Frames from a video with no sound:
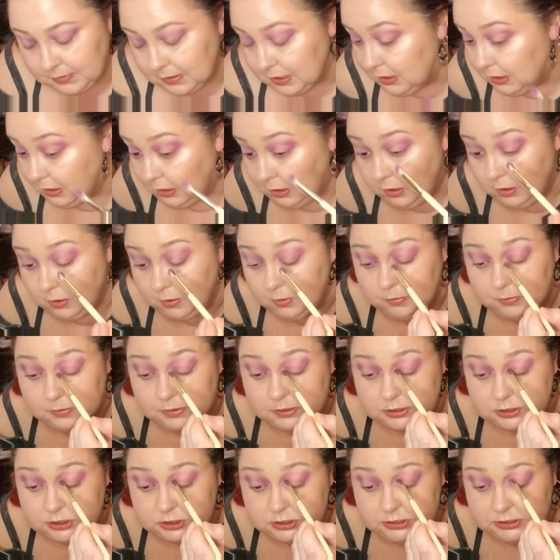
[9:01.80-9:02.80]

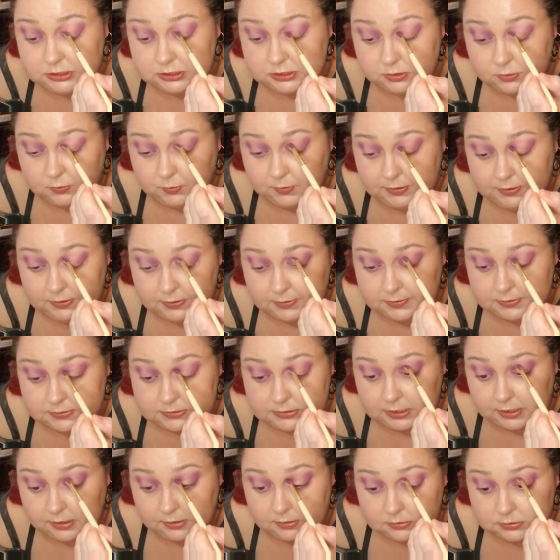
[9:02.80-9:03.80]
Because she's the queen of this
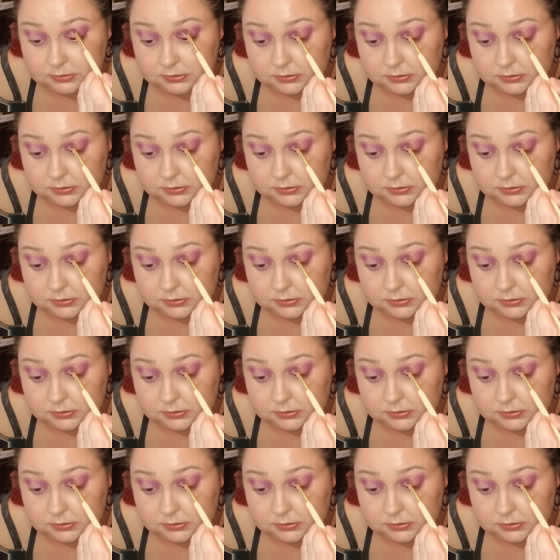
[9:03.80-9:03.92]
house.